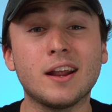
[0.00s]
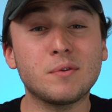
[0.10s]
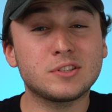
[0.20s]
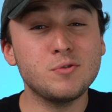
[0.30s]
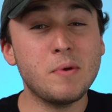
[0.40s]
And I
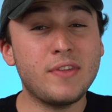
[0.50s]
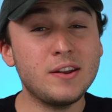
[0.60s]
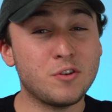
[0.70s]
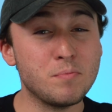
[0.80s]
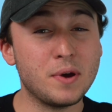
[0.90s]
would assume if
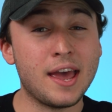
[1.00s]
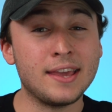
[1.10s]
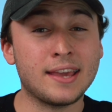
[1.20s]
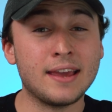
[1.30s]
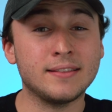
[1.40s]
they do put
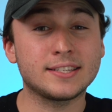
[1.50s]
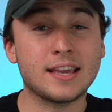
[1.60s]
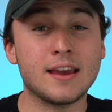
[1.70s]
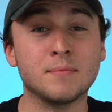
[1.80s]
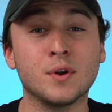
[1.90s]
8K in this
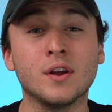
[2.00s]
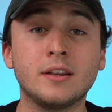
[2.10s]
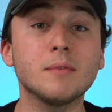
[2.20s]
camera,